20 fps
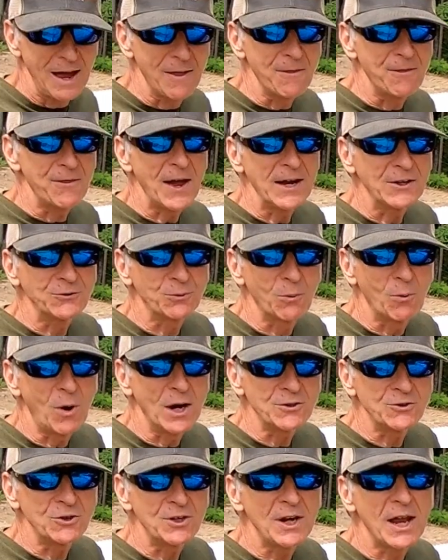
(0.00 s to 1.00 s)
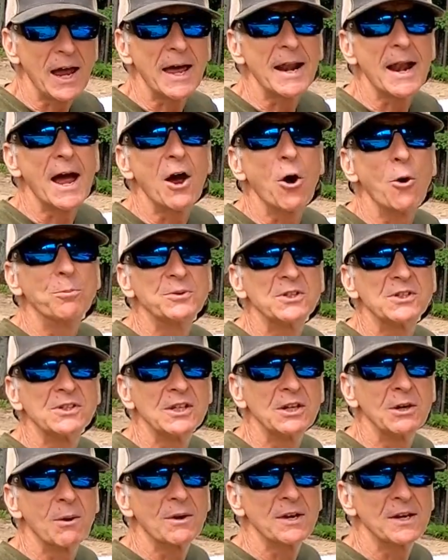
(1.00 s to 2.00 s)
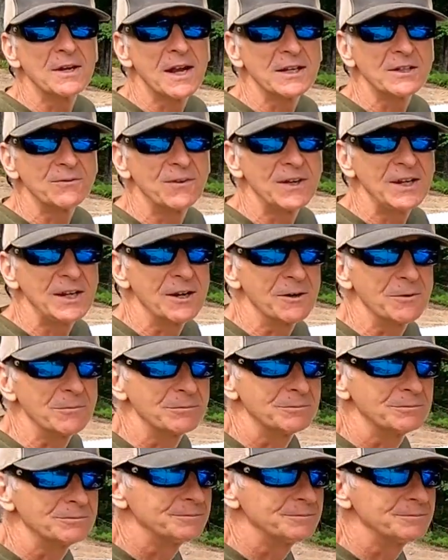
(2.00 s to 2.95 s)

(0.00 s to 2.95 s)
And thanks for watching, and I hope to see you on the next video.